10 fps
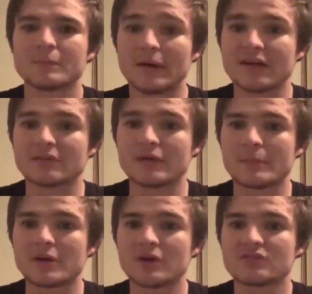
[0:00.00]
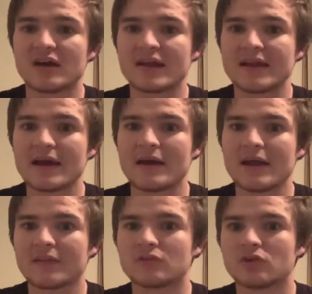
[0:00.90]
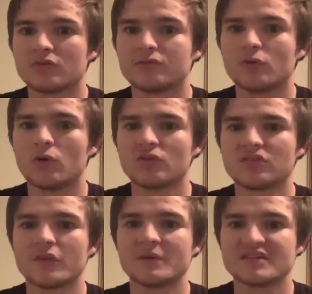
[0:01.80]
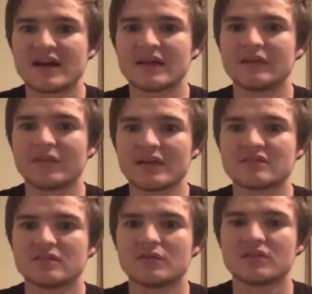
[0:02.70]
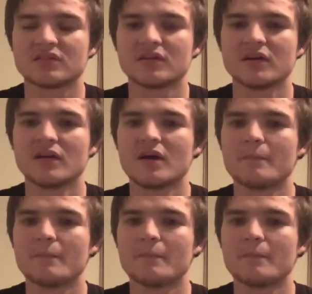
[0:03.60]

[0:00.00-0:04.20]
But the Rabbitohs are now out of the top 4, so they'll be taking that seriously.